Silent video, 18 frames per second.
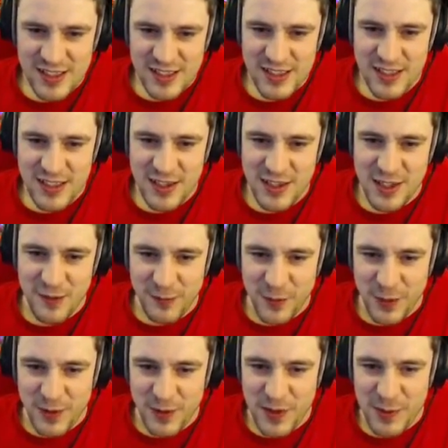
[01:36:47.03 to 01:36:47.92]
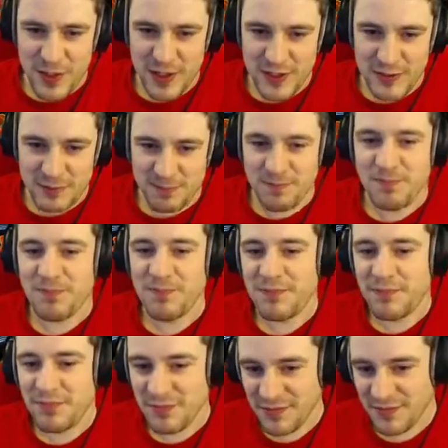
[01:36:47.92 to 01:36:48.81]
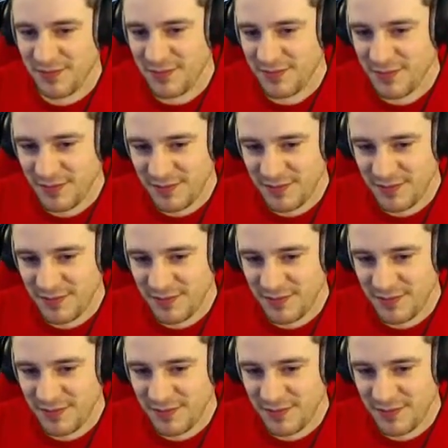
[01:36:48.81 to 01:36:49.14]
The furry one. As long as it doesn't use the same